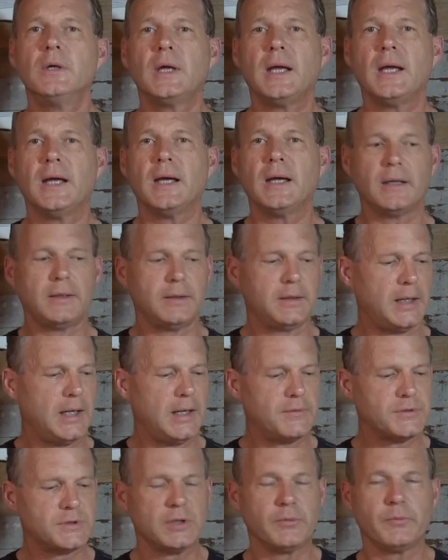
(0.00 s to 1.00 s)
and
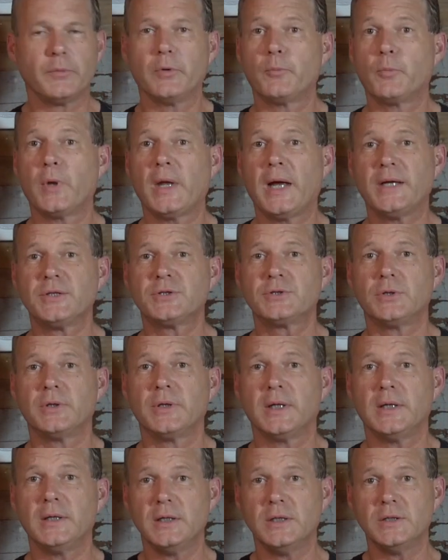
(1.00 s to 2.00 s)
have some of the plaster
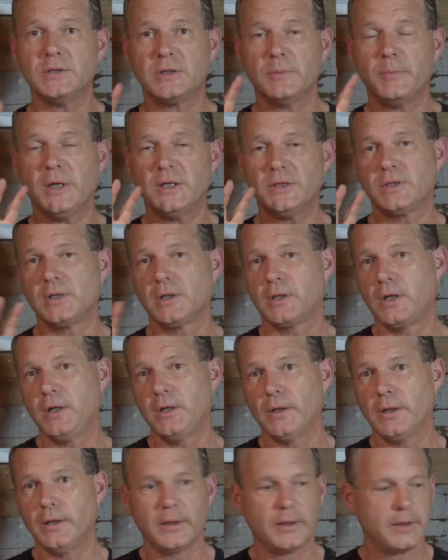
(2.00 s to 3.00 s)
that needs to be
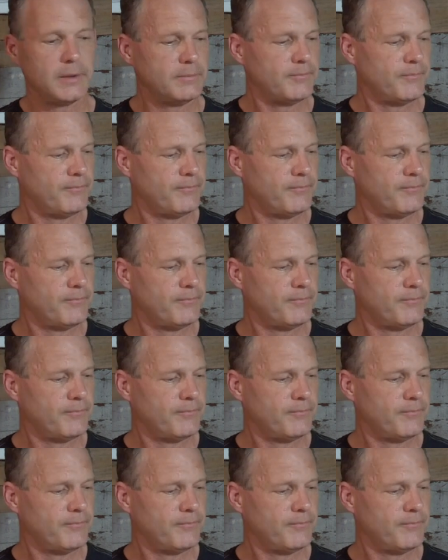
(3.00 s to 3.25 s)
secured.